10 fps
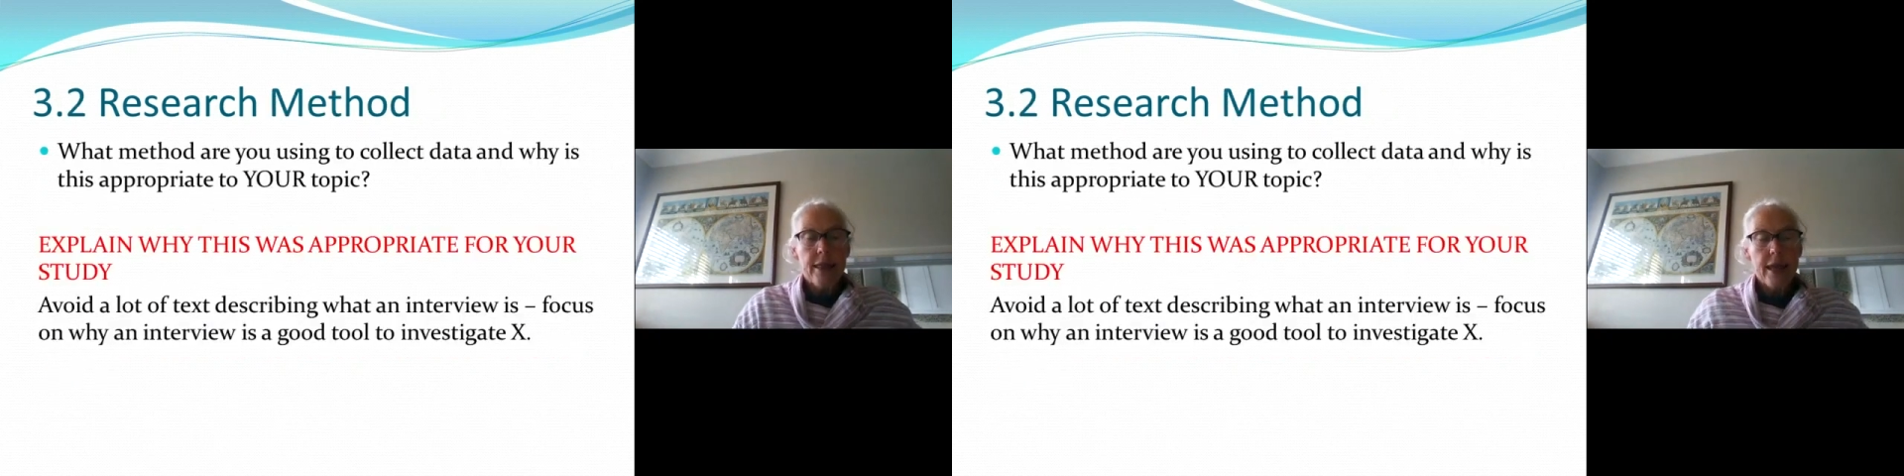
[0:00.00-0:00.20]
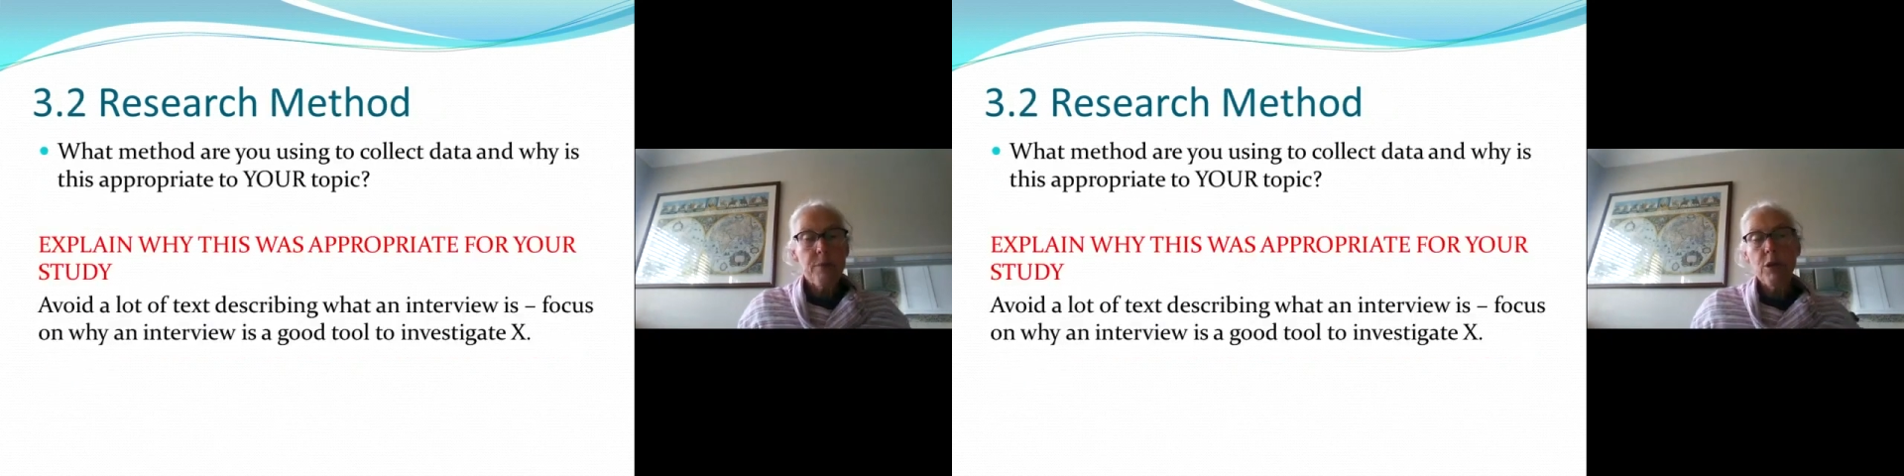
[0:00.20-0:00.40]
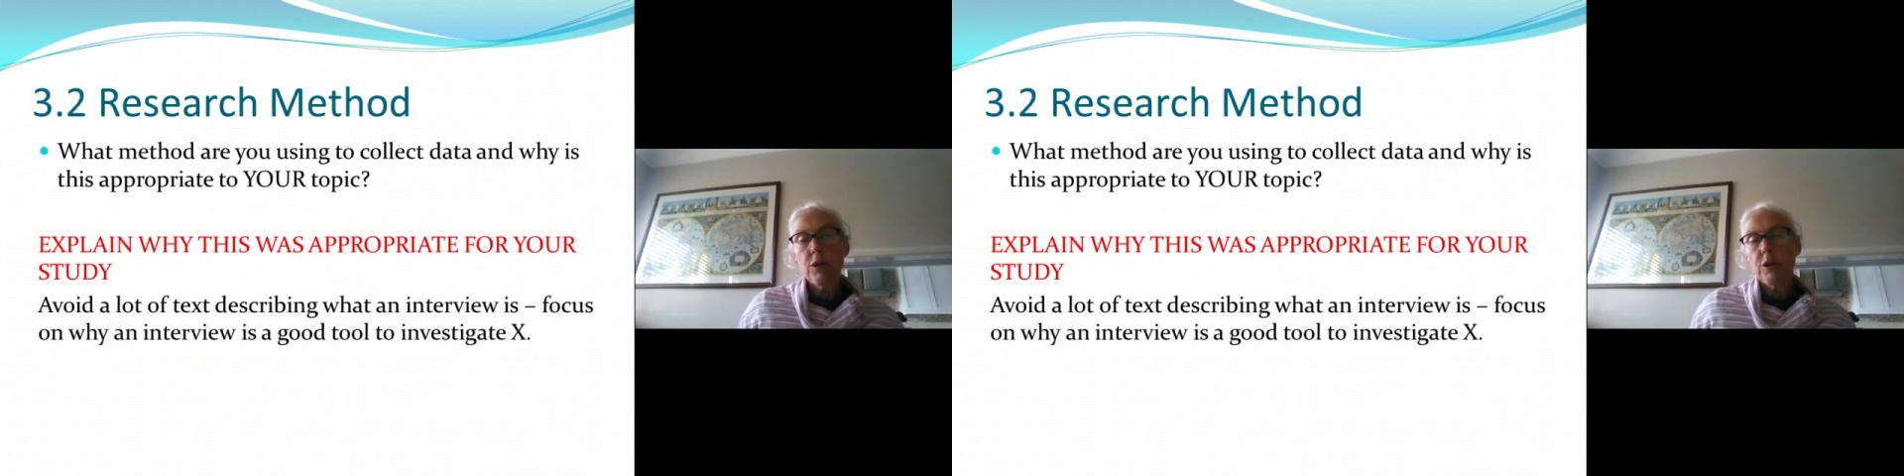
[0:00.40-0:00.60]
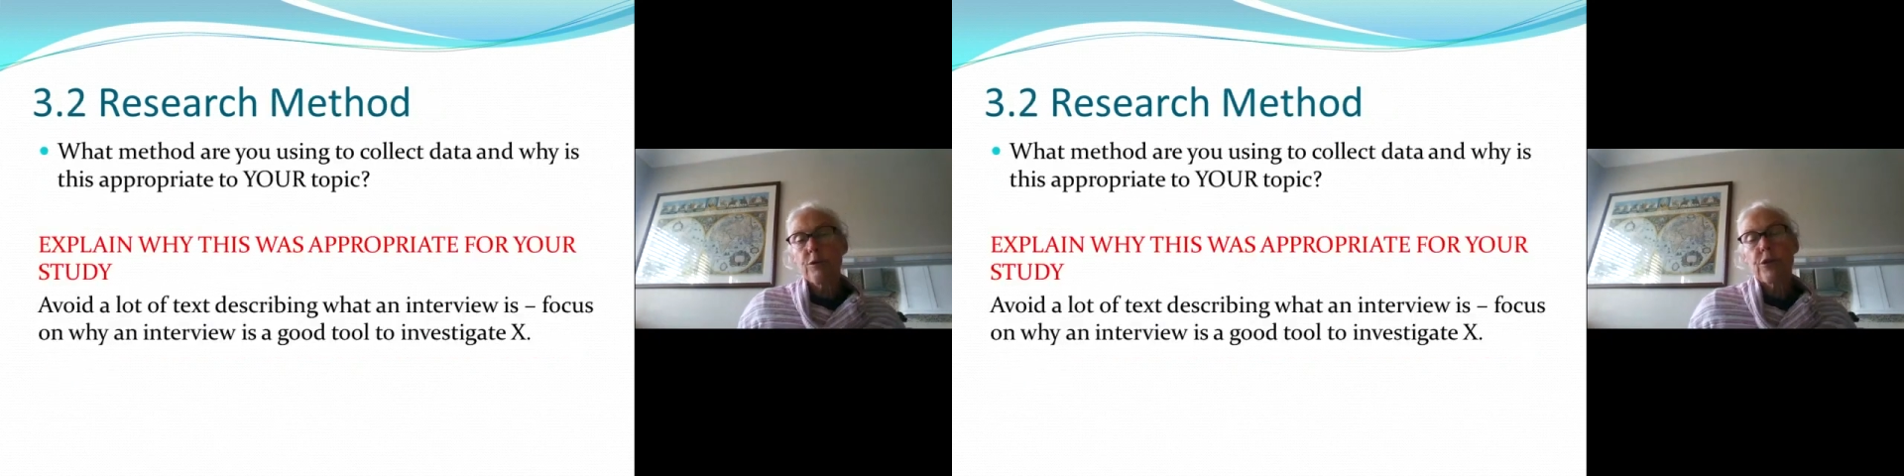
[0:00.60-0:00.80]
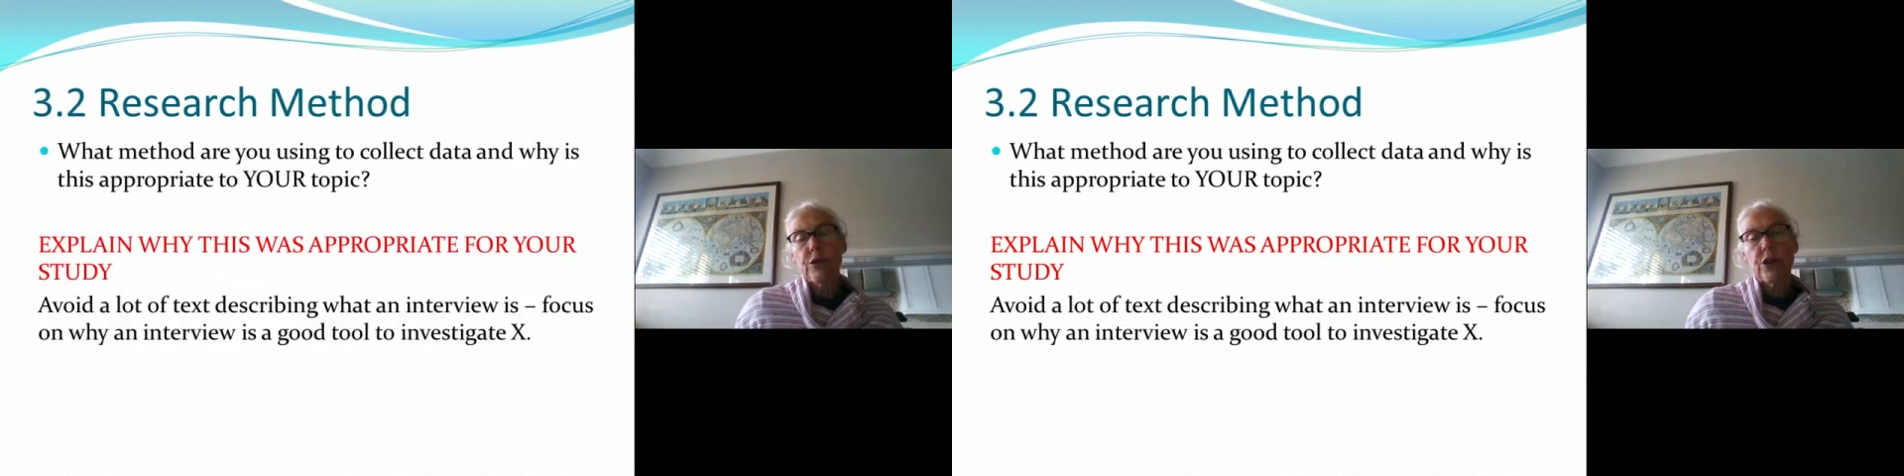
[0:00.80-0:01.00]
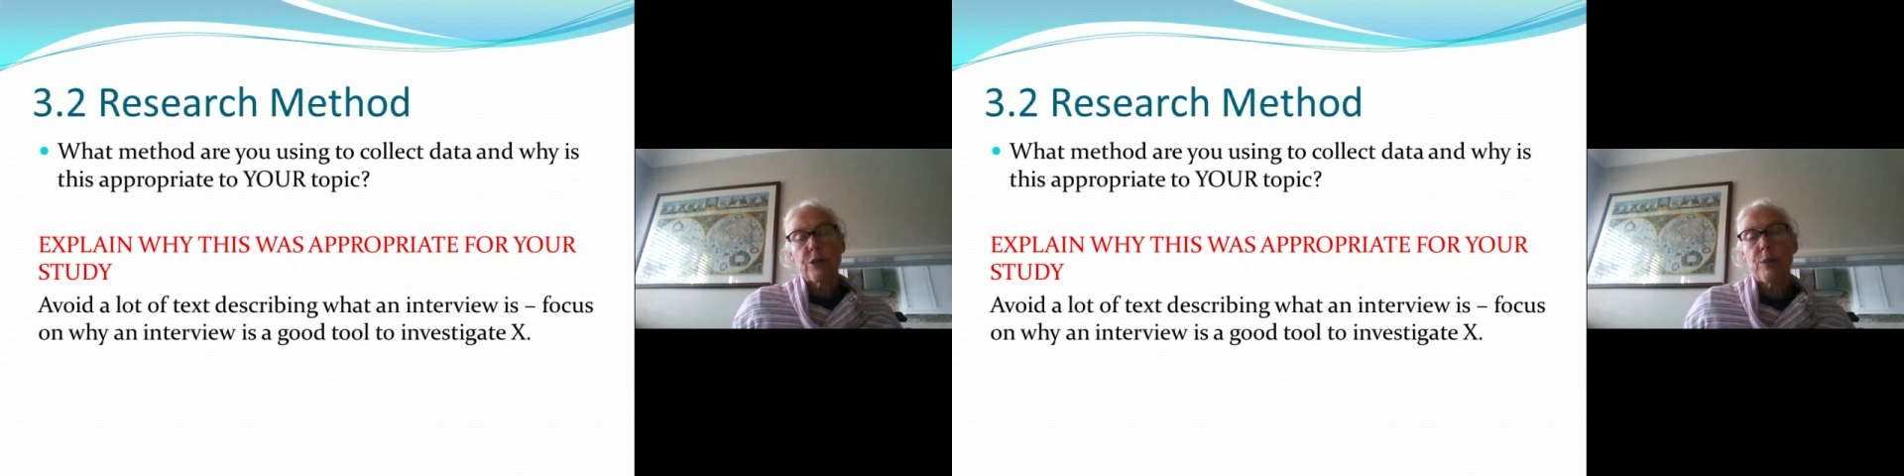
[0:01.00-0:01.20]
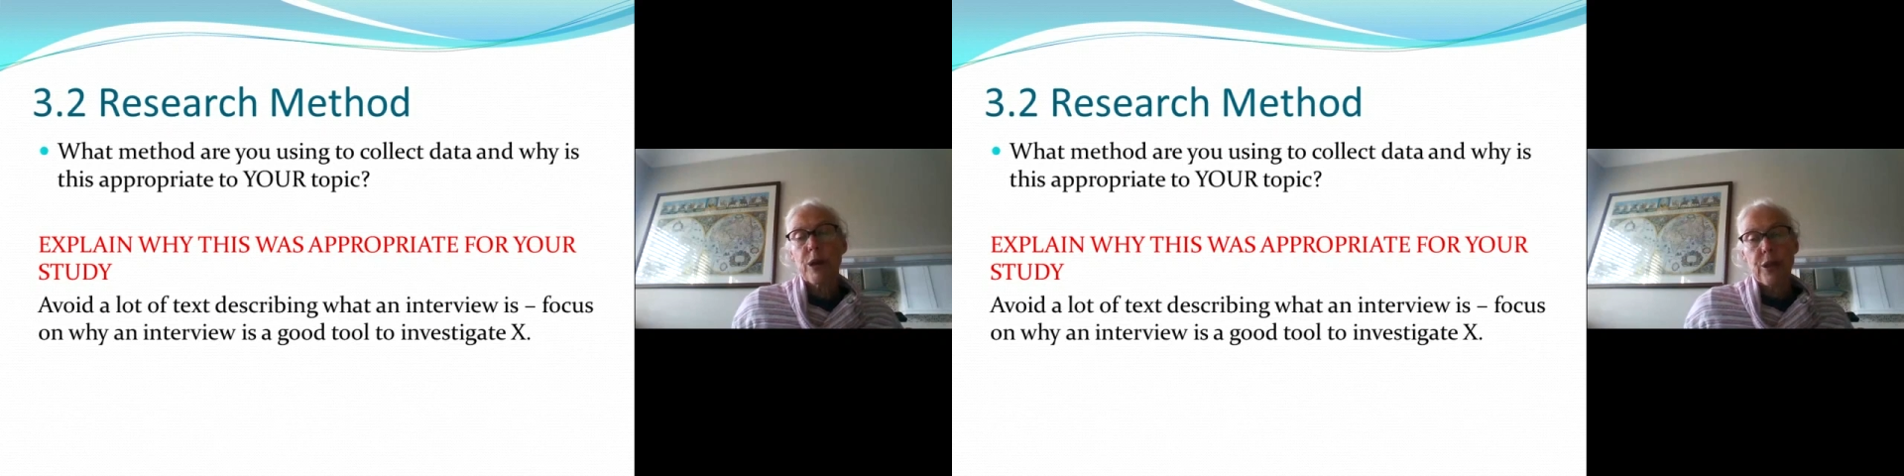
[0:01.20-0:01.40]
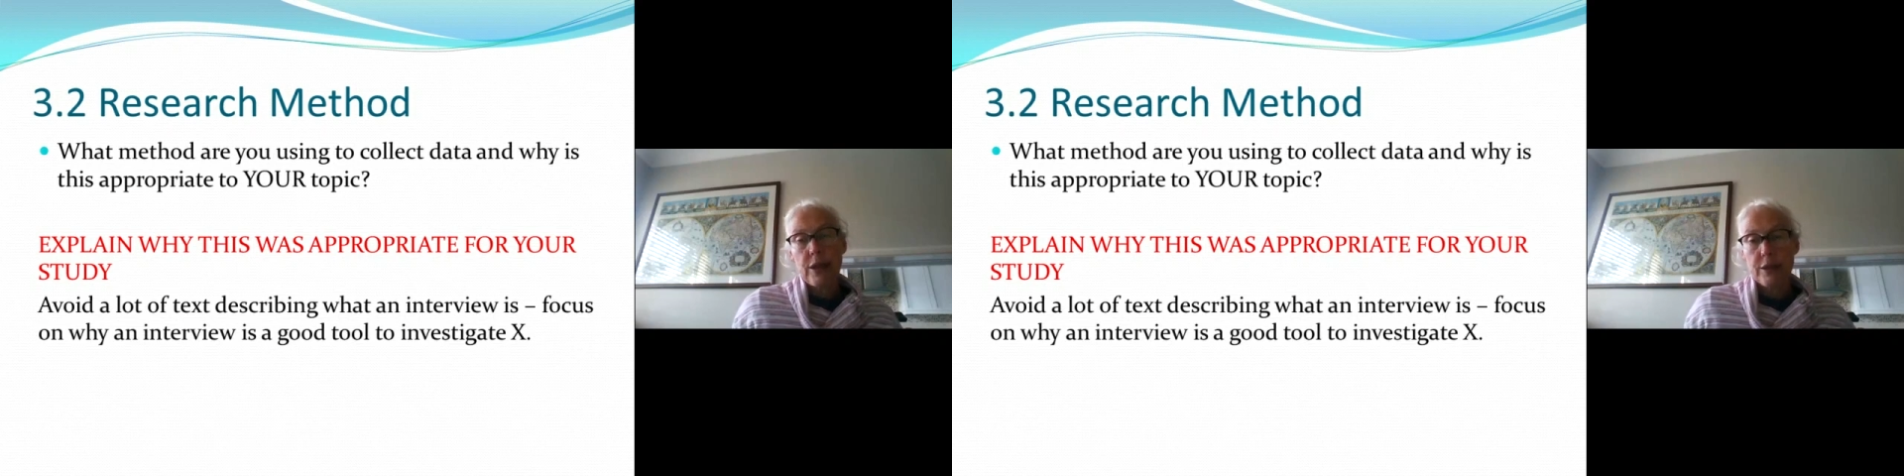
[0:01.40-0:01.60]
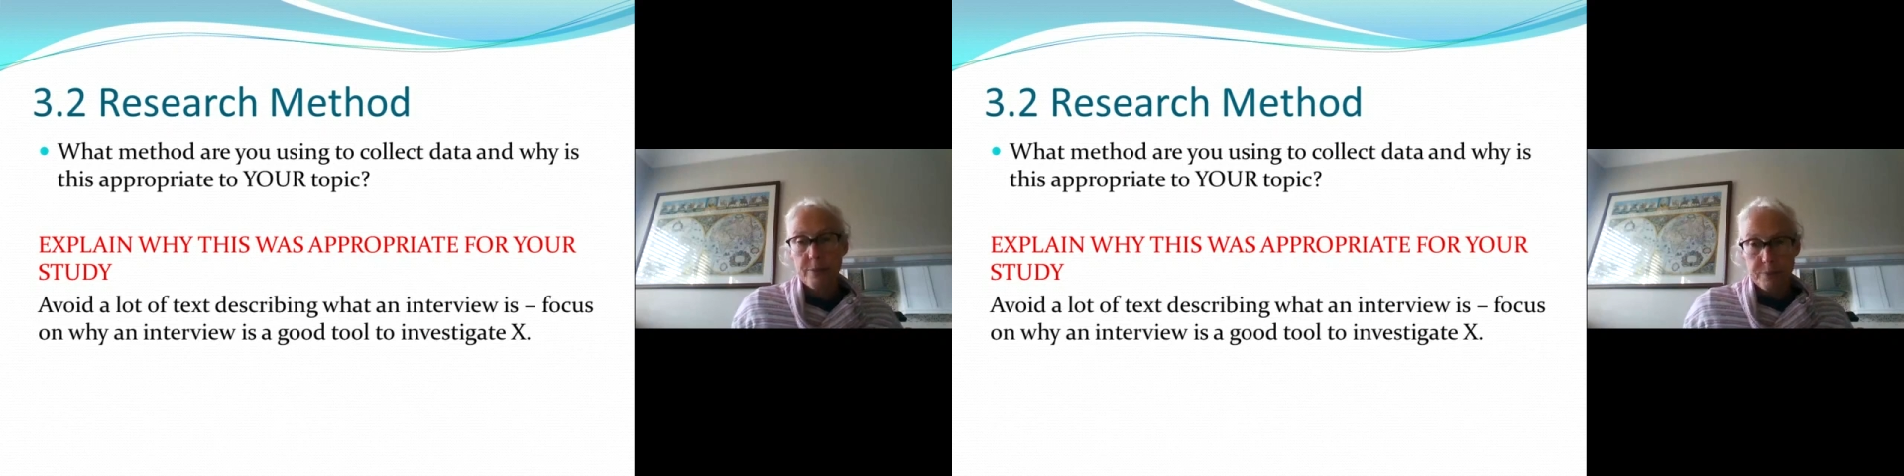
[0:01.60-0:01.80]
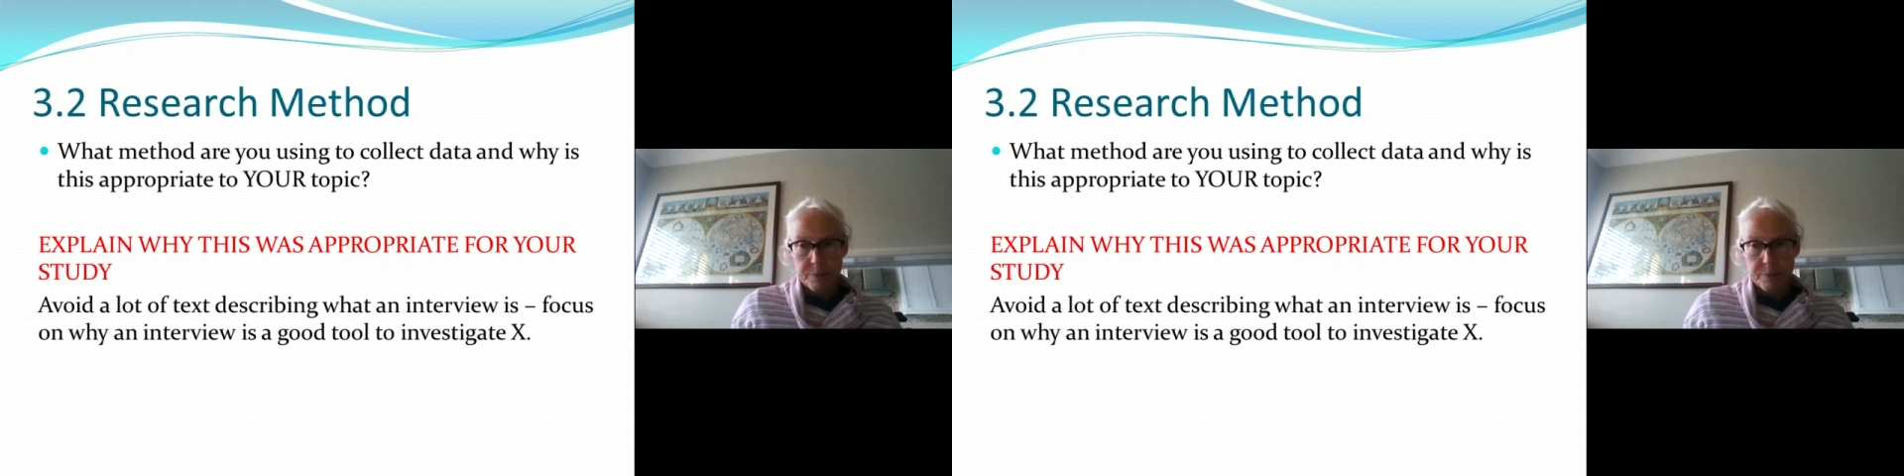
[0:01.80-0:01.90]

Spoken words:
Then we'll look at research method.